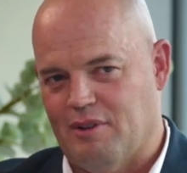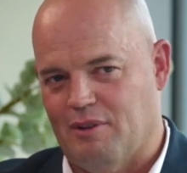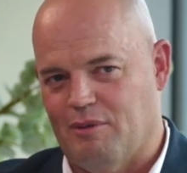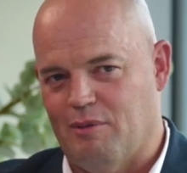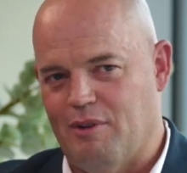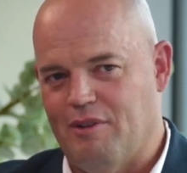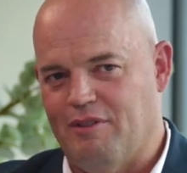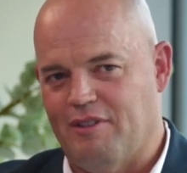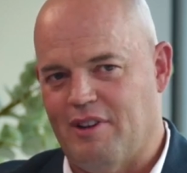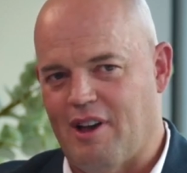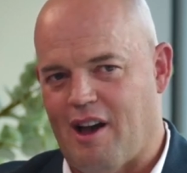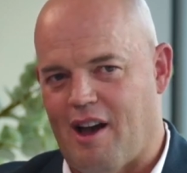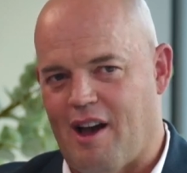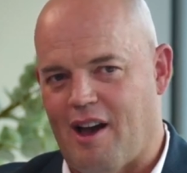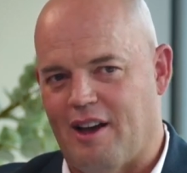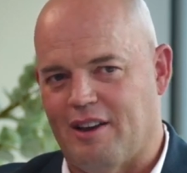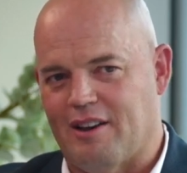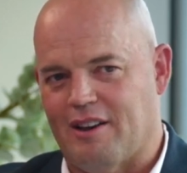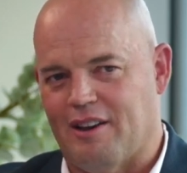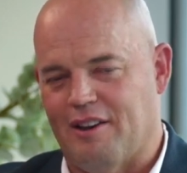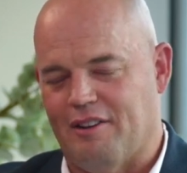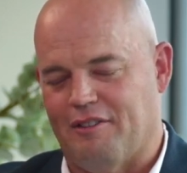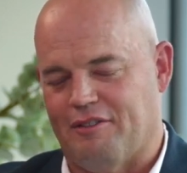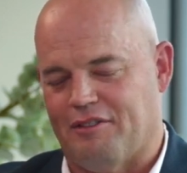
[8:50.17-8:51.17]
We've got,
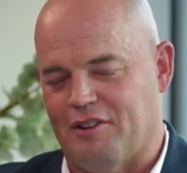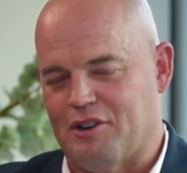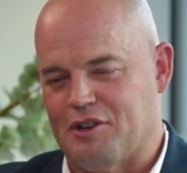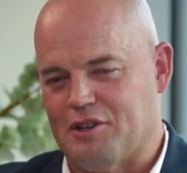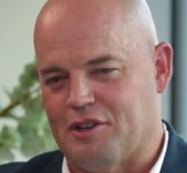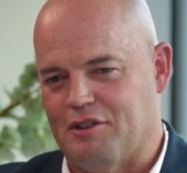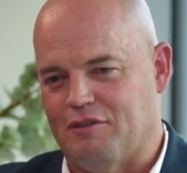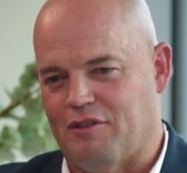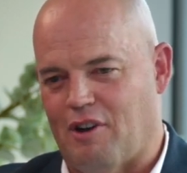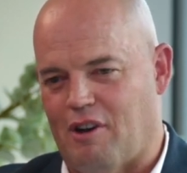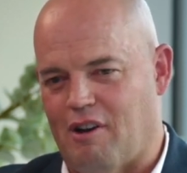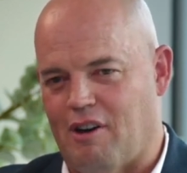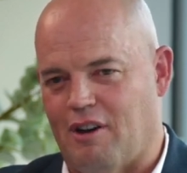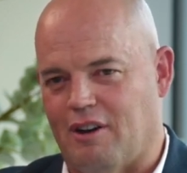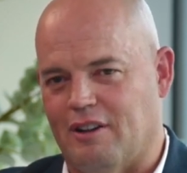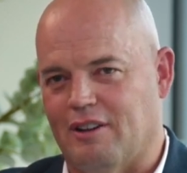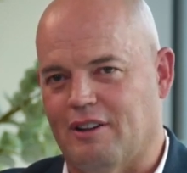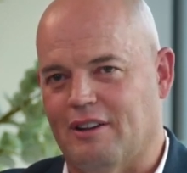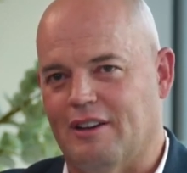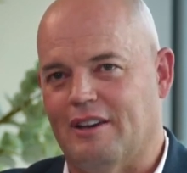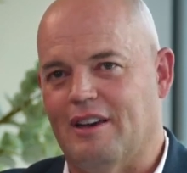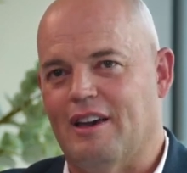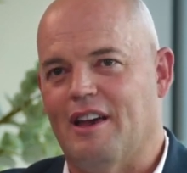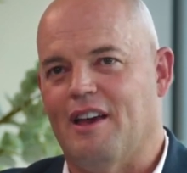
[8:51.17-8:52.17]
first of all,